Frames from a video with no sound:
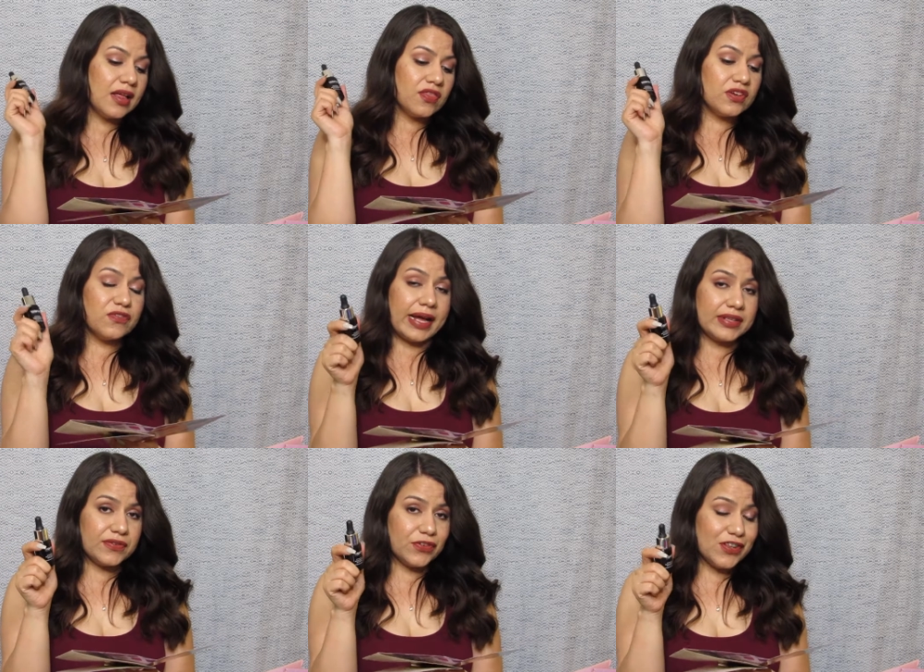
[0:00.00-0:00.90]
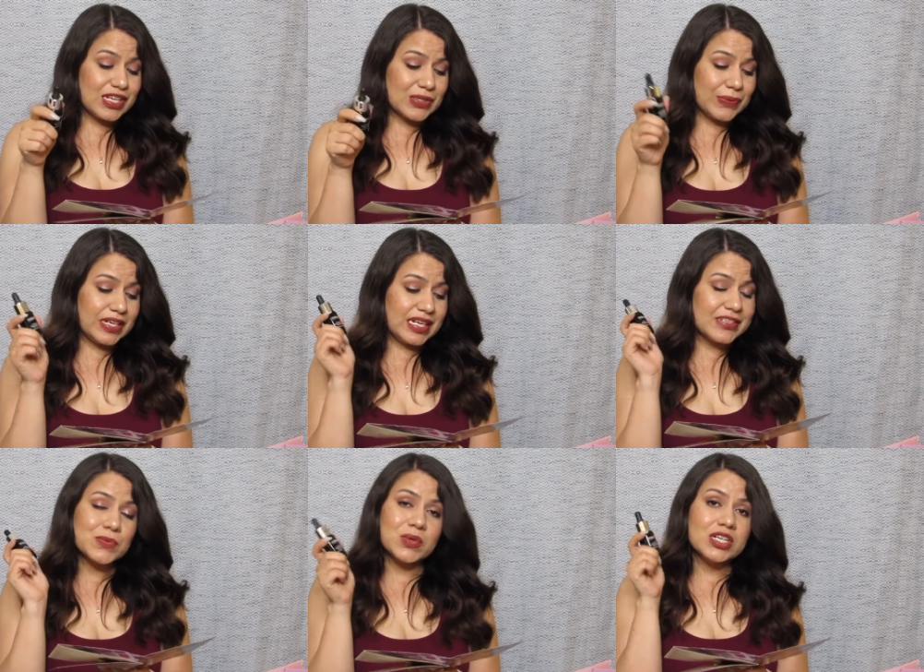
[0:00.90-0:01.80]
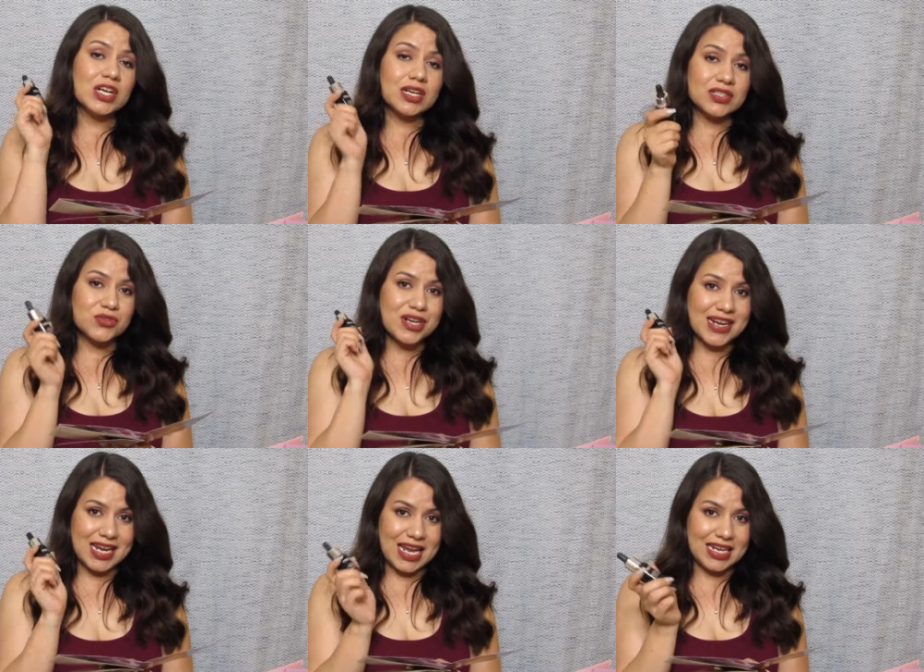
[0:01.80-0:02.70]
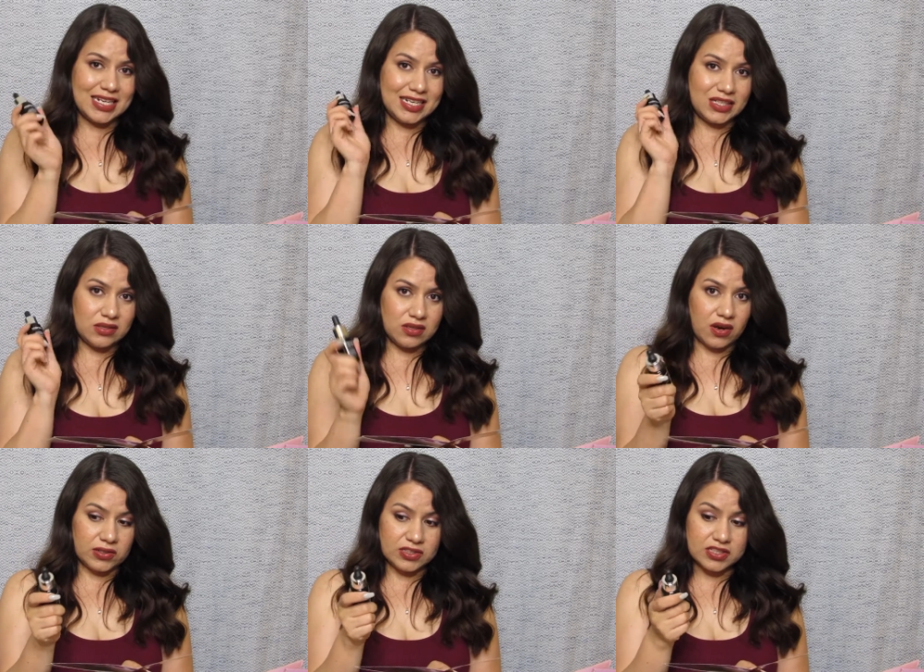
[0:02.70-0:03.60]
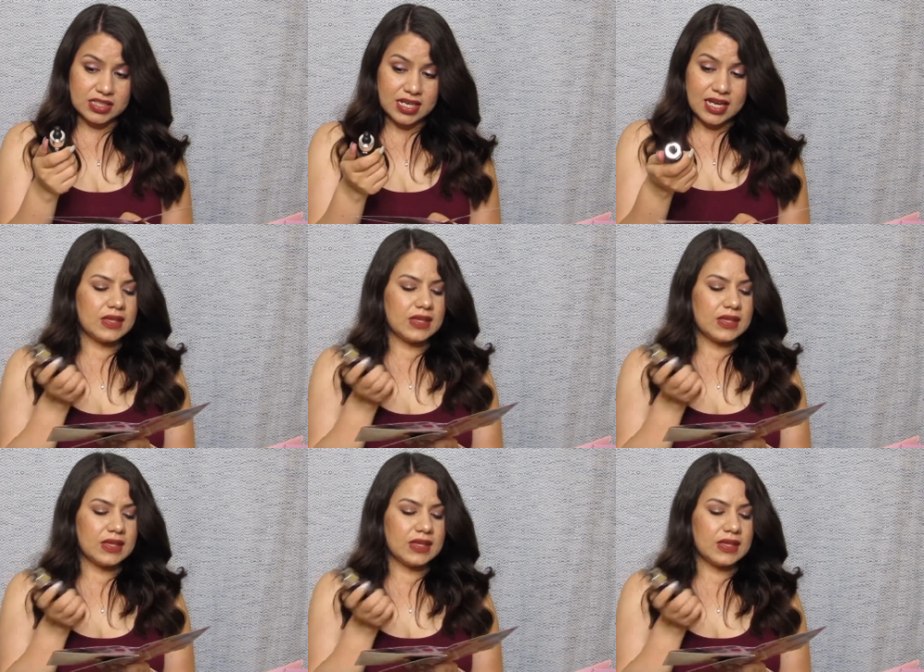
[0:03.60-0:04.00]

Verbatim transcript: The value for this one is $180.